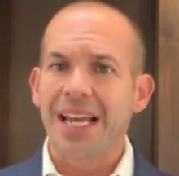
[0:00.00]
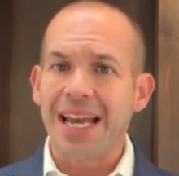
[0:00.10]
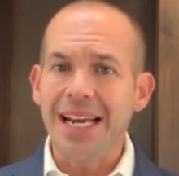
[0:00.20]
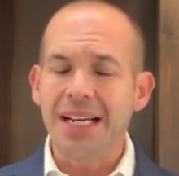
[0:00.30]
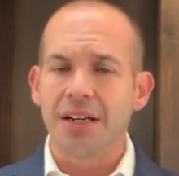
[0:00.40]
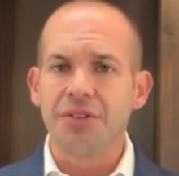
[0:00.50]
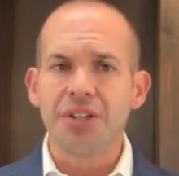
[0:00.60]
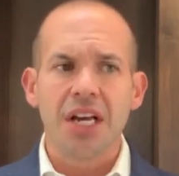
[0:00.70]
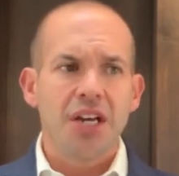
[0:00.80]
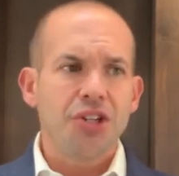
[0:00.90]
And
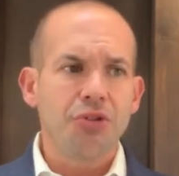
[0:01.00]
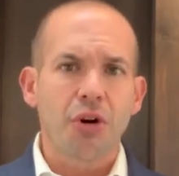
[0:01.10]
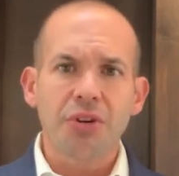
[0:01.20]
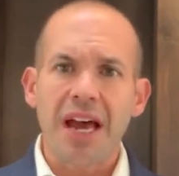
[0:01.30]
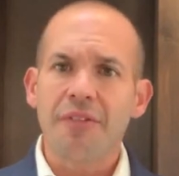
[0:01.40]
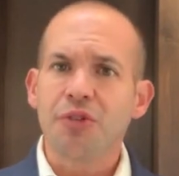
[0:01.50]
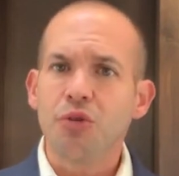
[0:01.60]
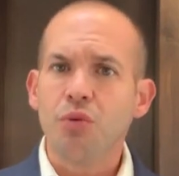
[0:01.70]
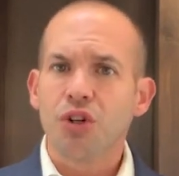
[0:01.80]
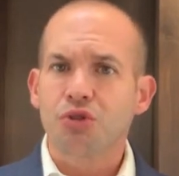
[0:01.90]
you don't have
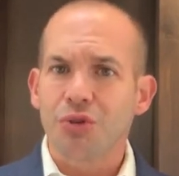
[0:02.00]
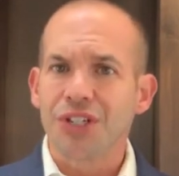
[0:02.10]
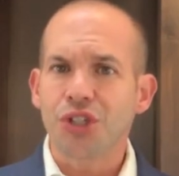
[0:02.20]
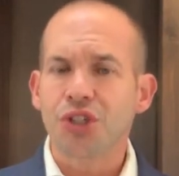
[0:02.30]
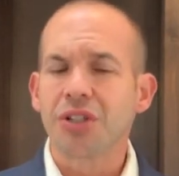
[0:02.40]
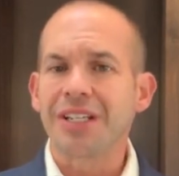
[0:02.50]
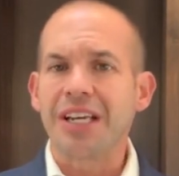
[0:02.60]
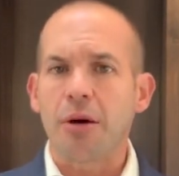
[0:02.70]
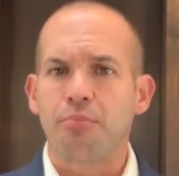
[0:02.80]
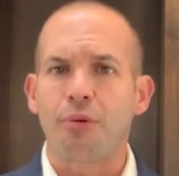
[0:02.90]
to
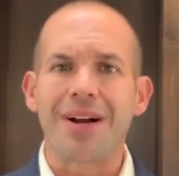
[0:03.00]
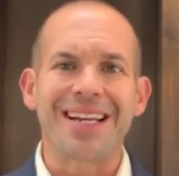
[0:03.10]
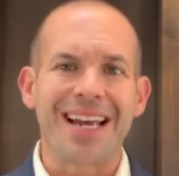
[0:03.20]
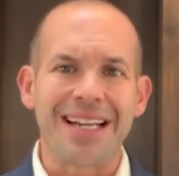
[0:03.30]
traditionally break